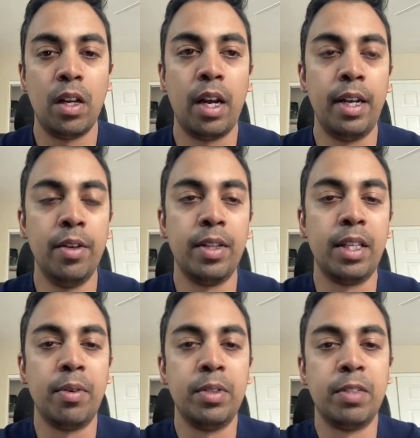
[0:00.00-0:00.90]
I know
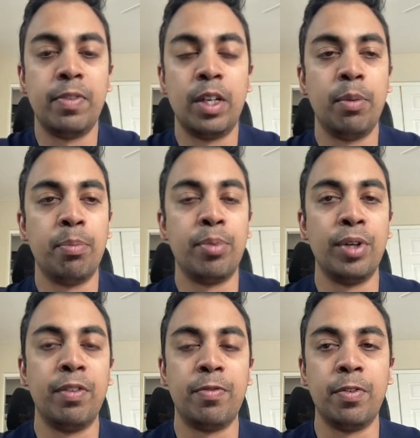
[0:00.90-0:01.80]
that was a very
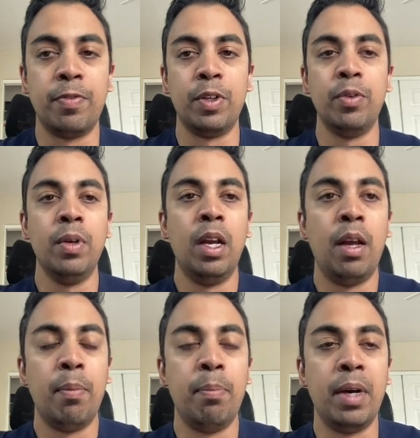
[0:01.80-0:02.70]
brief review,
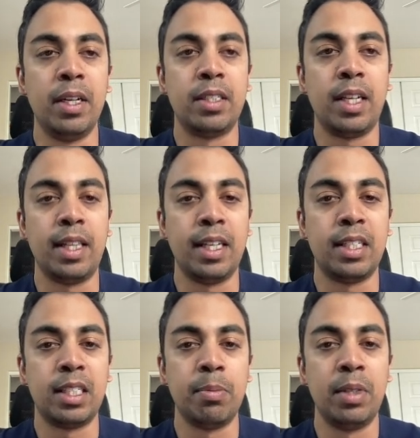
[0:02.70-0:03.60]
but I think
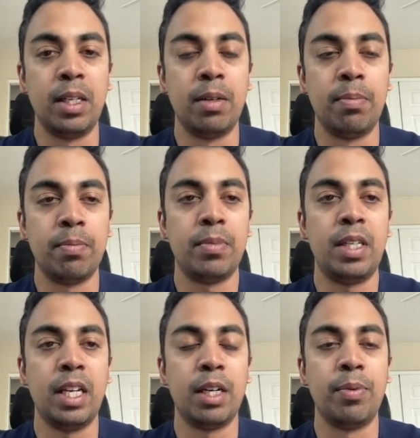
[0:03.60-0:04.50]
some of the
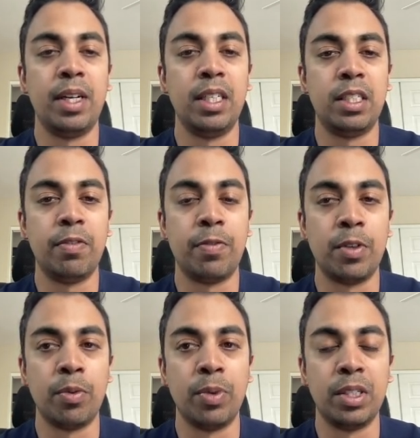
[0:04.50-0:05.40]
takeaways
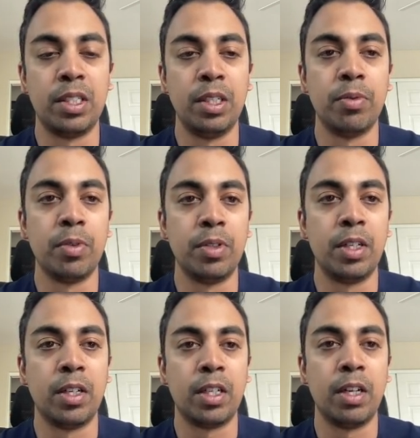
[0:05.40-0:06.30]
for what's new in
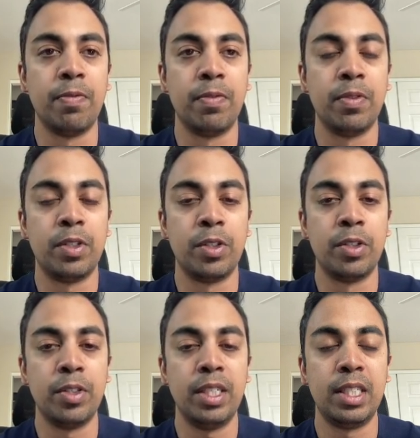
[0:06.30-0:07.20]
rotator cuff
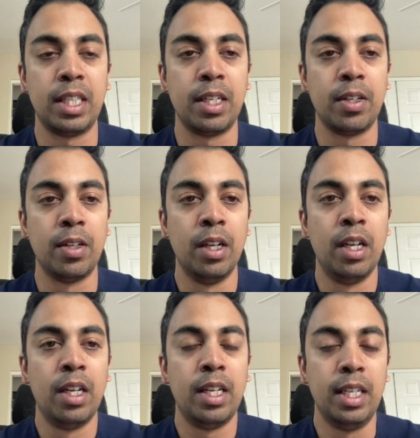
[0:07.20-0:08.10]
surgery is that there
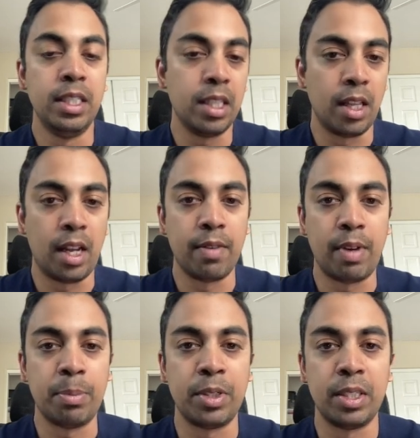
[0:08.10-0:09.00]
is a lot of
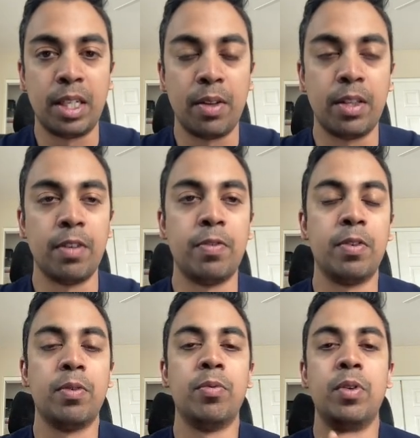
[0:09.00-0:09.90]
options out there
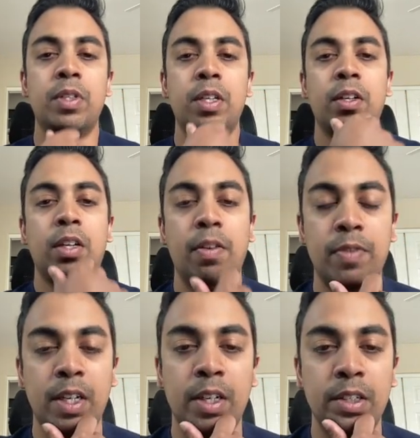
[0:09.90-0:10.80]
for rotator cuff
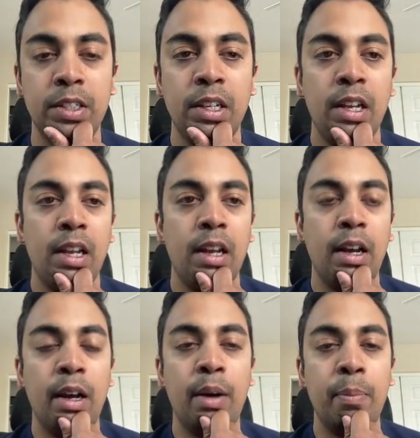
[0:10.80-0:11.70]
tears,
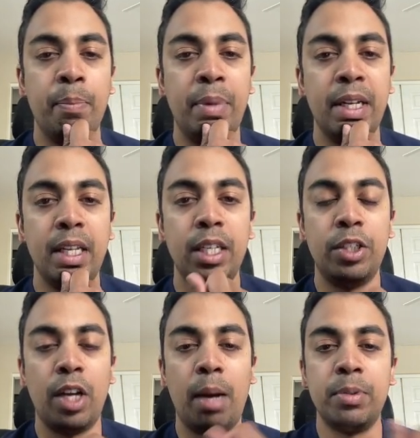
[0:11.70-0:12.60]
but
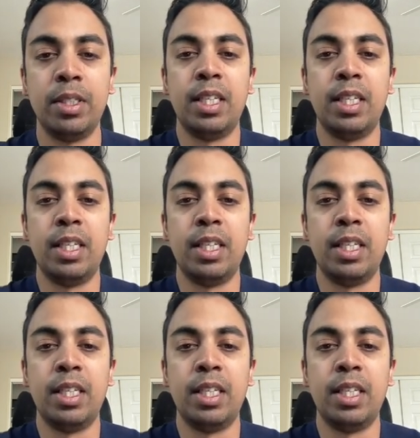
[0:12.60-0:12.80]
each option